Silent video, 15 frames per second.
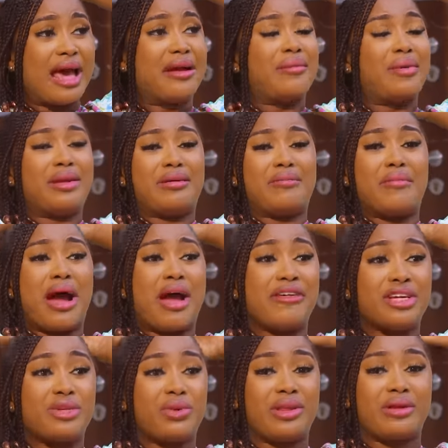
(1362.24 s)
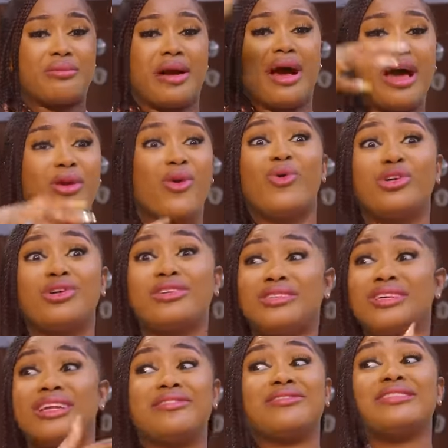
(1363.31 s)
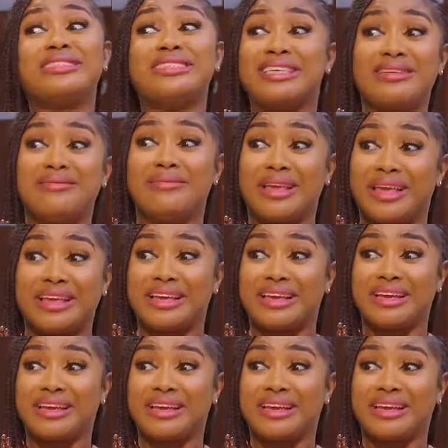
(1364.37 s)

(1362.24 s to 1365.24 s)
I'm in a marriage with a man who doesn't even see me.